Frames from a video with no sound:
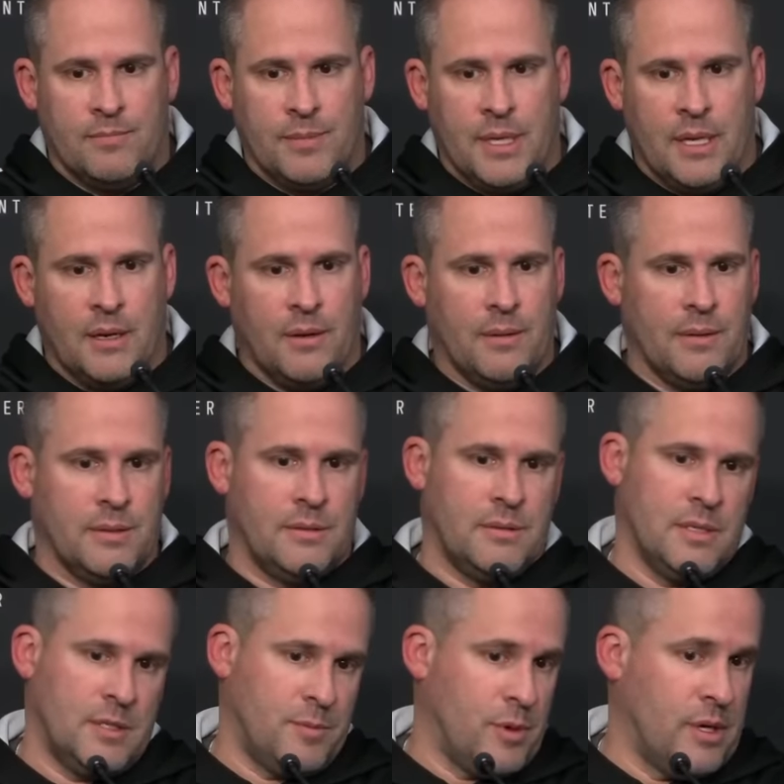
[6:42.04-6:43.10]
you know,
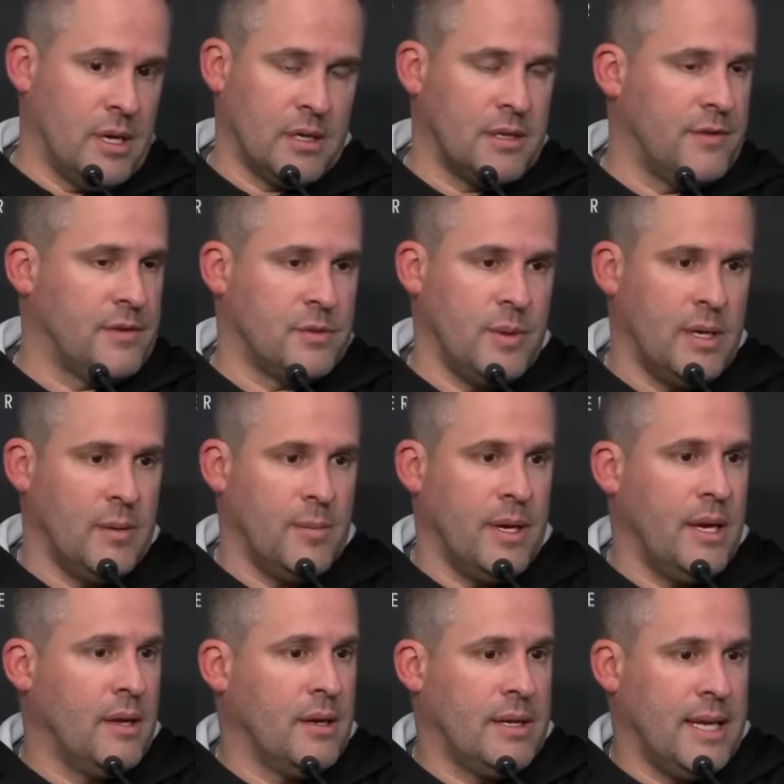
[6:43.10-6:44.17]
as productive as we can
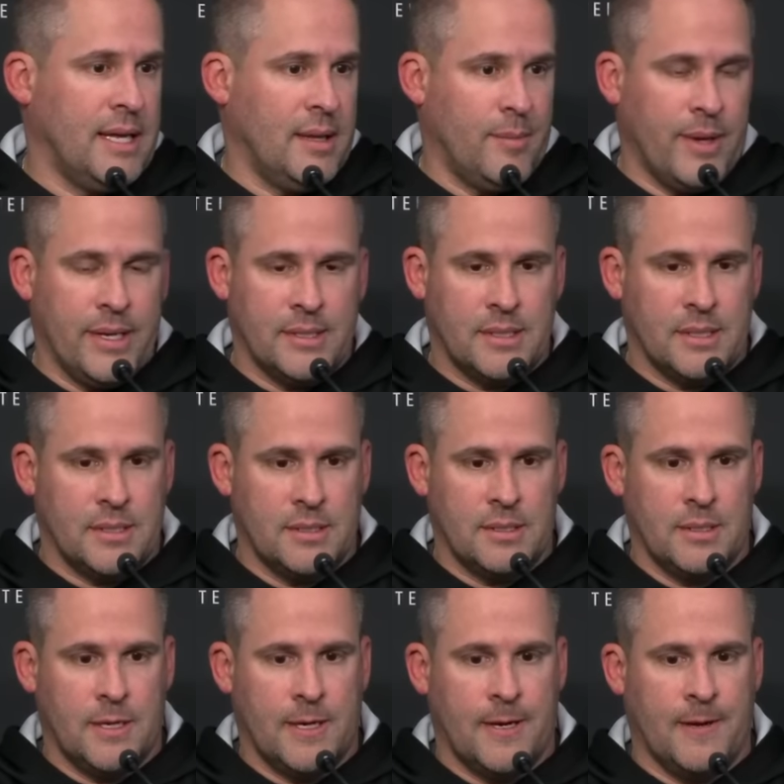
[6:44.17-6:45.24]
be on a daily
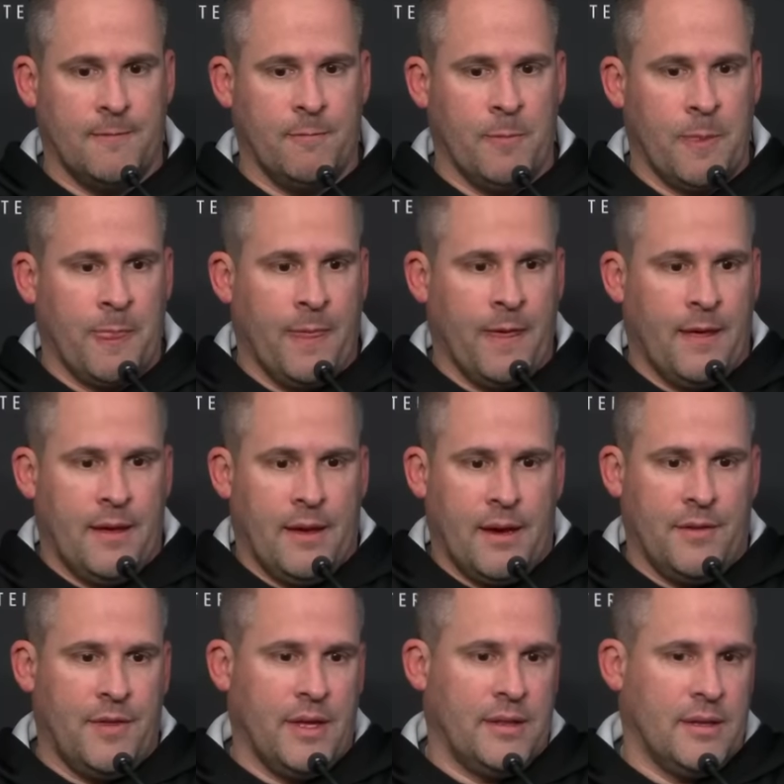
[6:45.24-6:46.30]
basis.
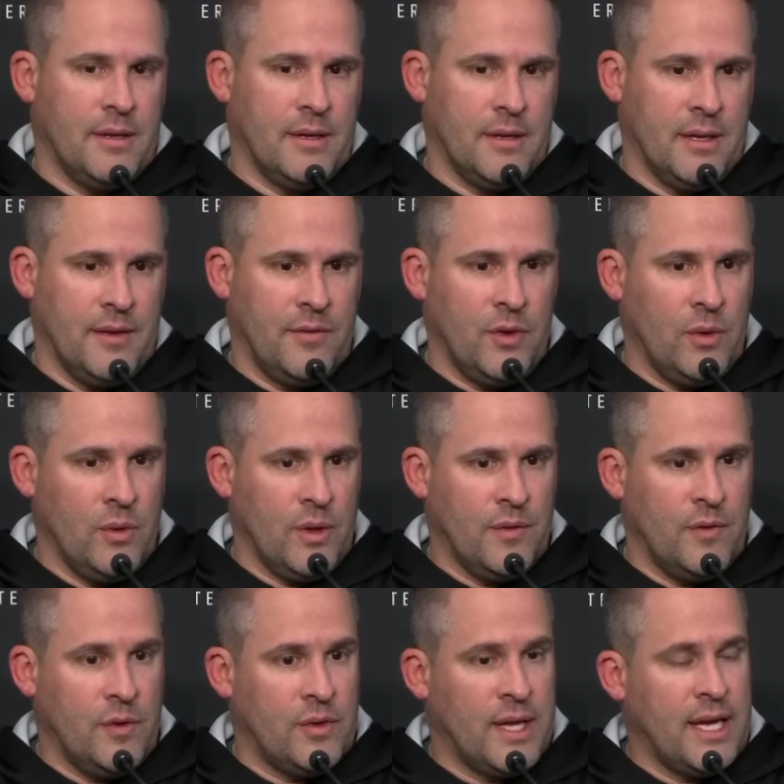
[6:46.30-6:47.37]
I think that if
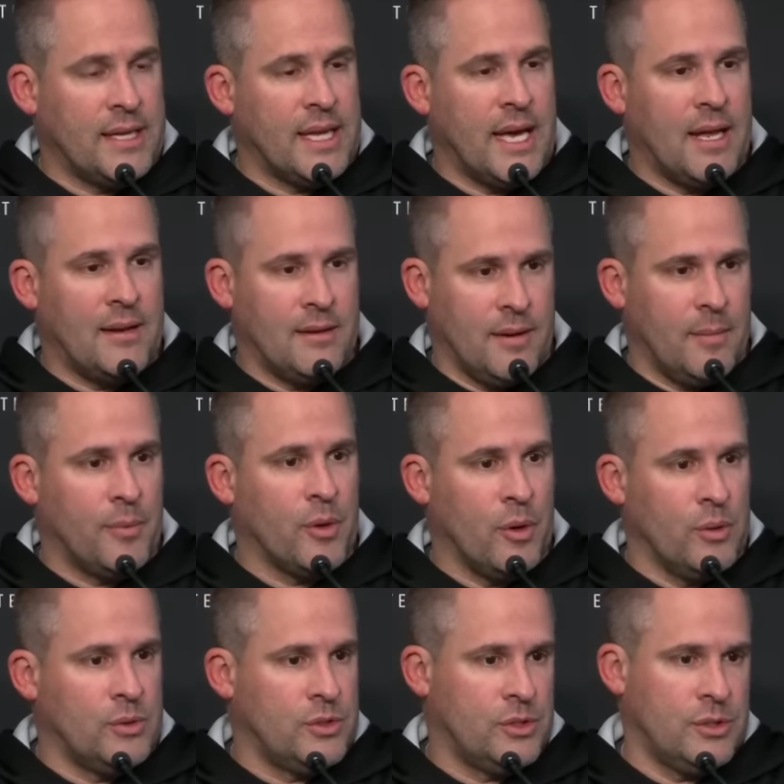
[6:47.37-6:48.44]
you take that
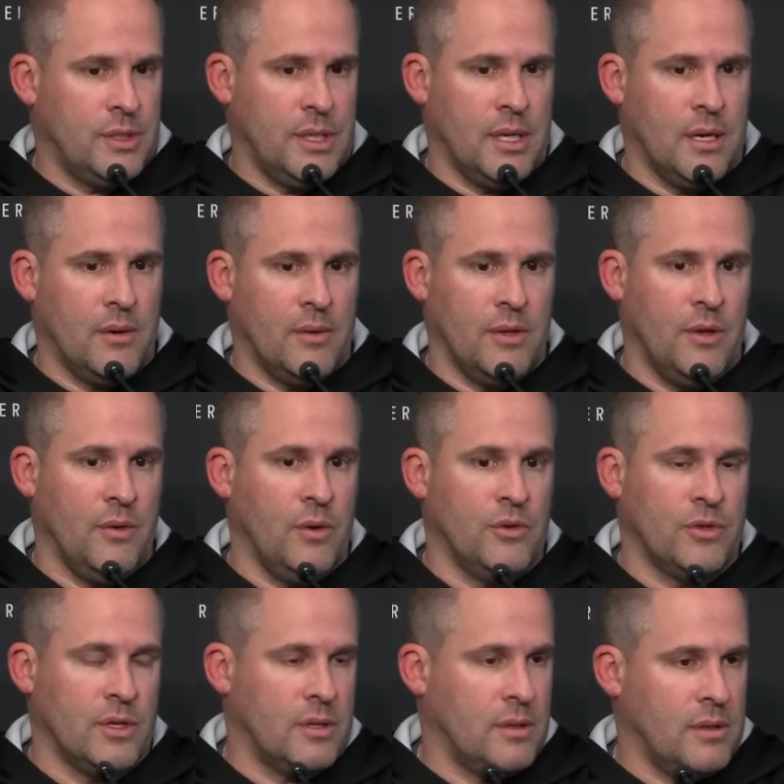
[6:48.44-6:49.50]
approach, you know, and you
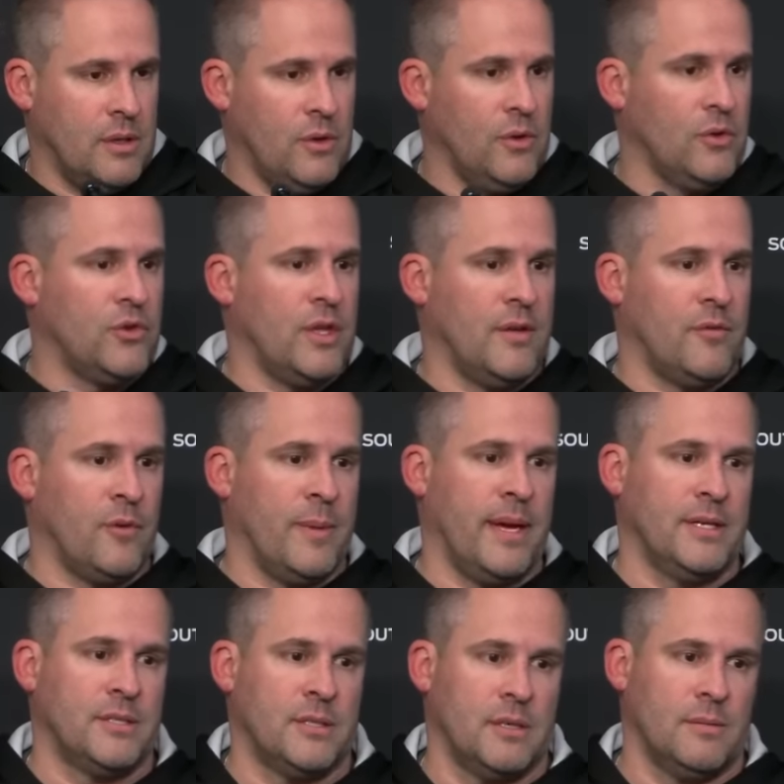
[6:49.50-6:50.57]
use the
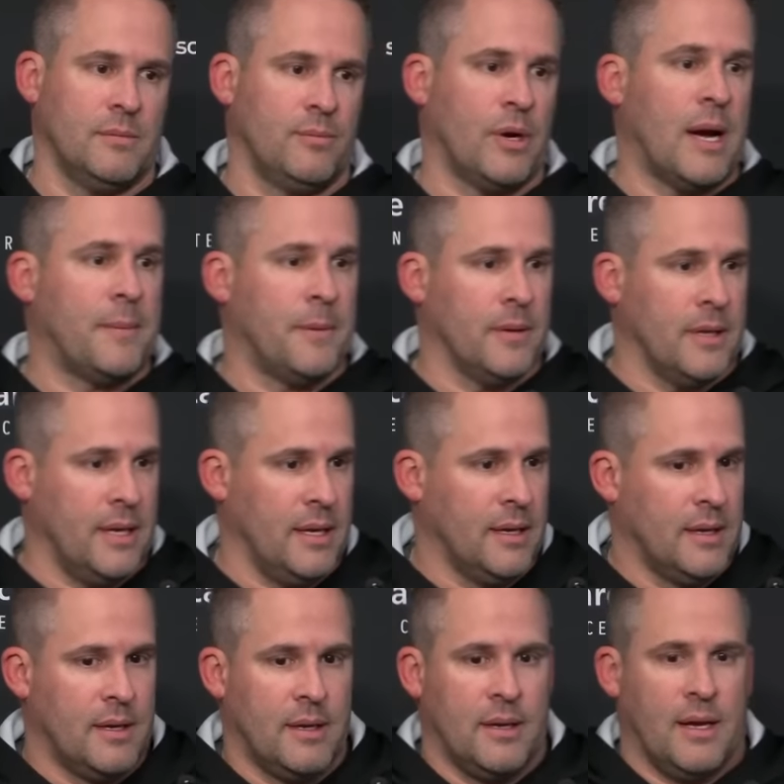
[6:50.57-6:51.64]
information properly,
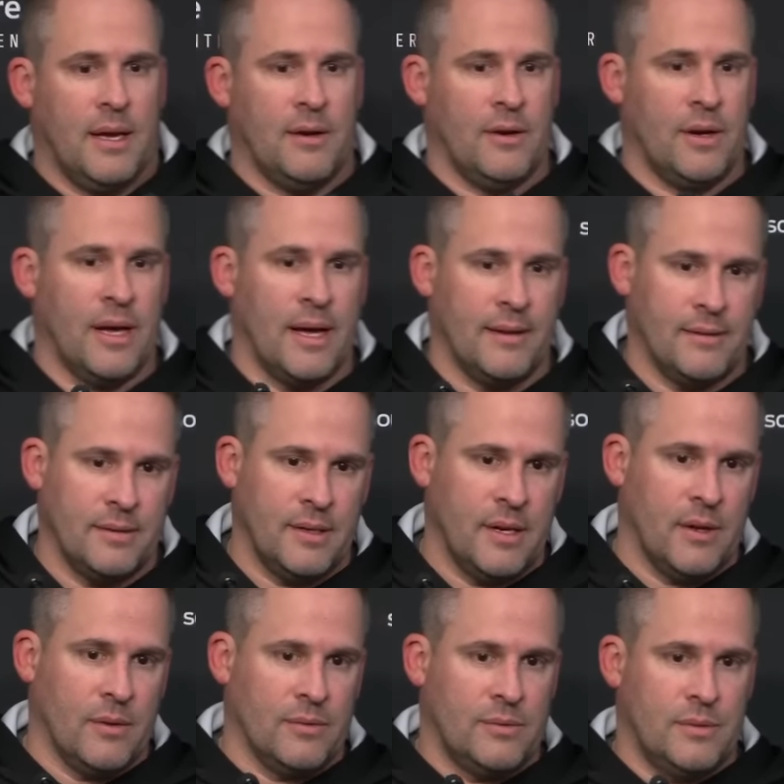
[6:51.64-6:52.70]
and you're not, you
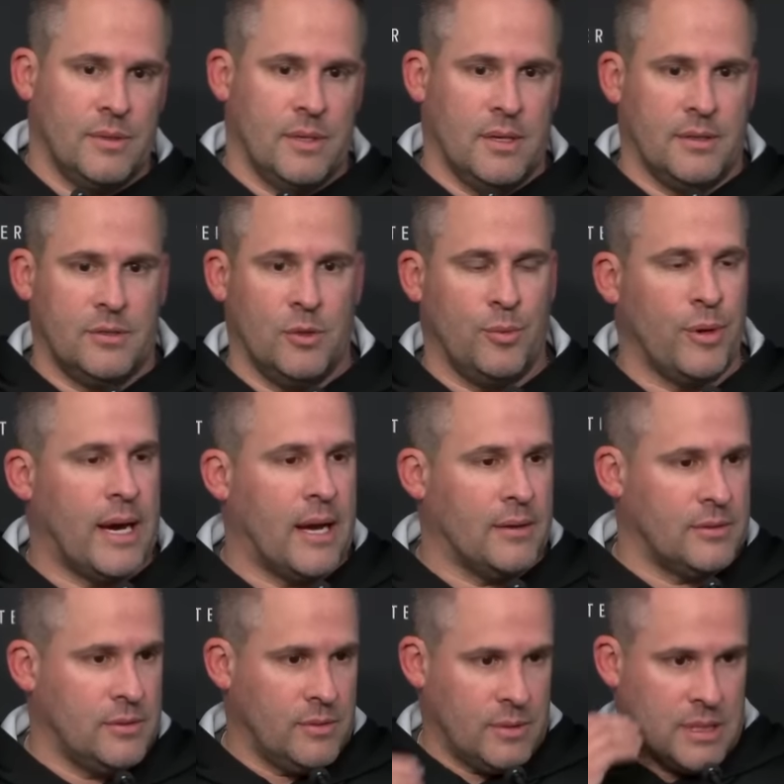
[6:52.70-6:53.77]
know, too
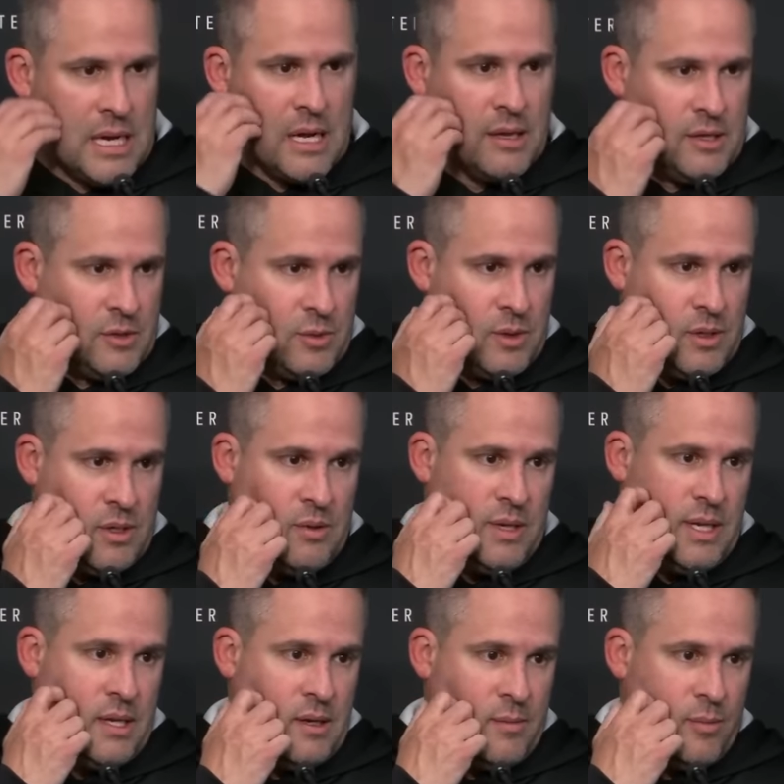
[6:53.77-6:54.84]
proud to acknowledge where you
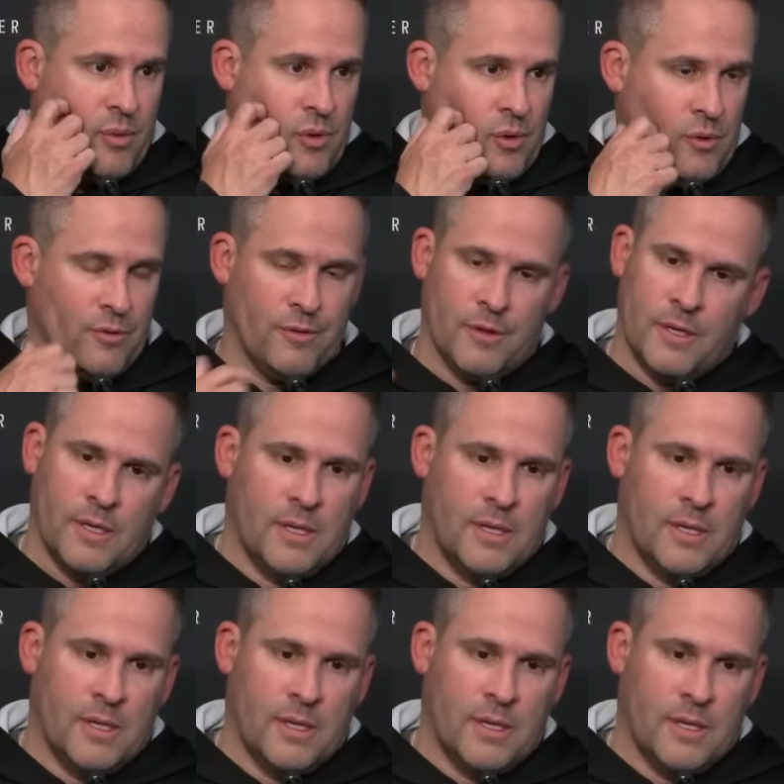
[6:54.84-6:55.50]
need to improve.